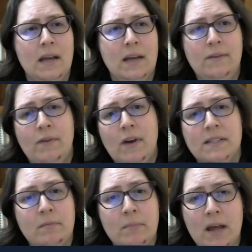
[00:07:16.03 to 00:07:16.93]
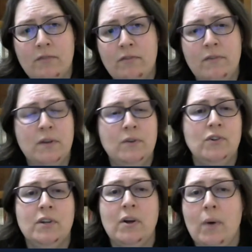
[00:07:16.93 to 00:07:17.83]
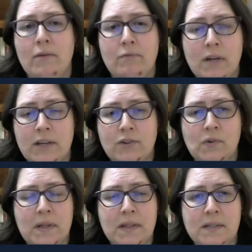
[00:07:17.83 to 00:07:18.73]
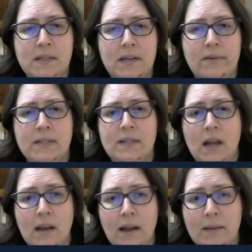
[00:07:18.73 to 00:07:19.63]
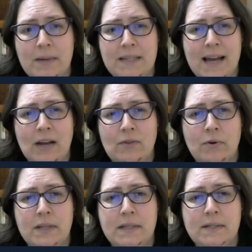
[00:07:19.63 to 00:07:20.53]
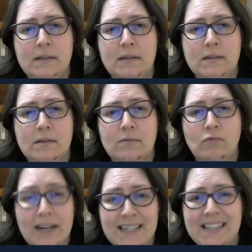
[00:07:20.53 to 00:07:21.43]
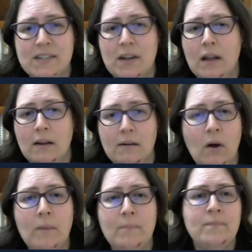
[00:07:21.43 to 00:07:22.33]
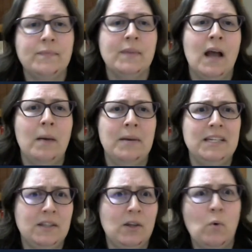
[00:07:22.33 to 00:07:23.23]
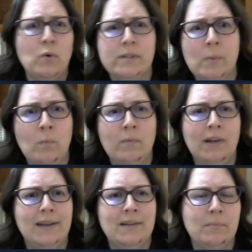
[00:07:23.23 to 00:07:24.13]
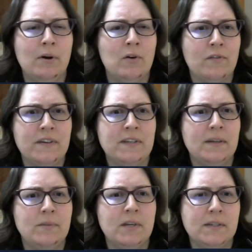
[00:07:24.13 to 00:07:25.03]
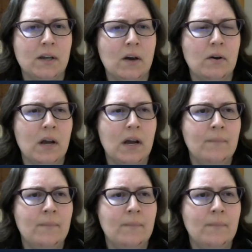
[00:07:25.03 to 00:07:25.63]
if you've heard some of my other reviews, you'll know I've really enjoyed this series. I like Peter Ackroyd's writing style a lot. He did the awesome London biography some years ago.